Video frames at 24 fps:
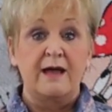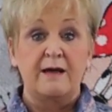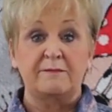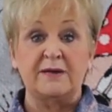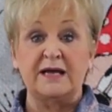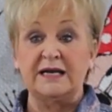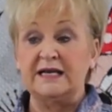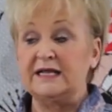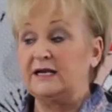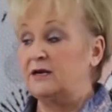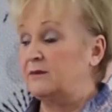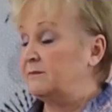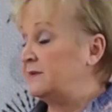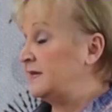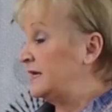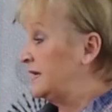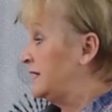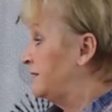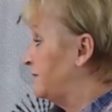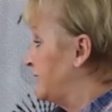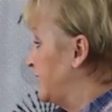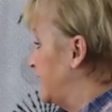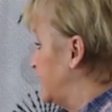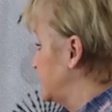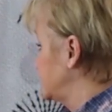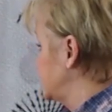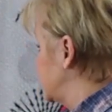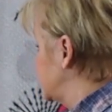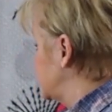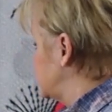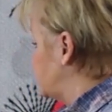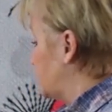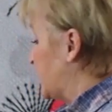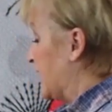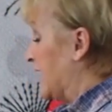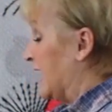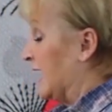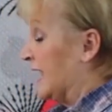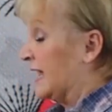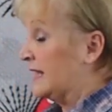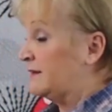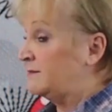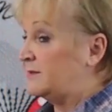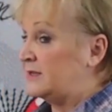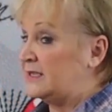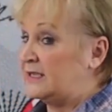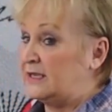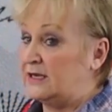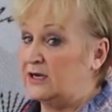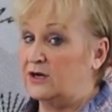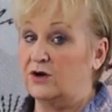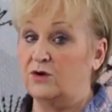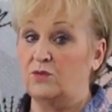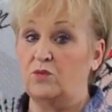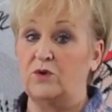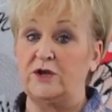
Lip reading: My little Minnie Mouse that's behind me here,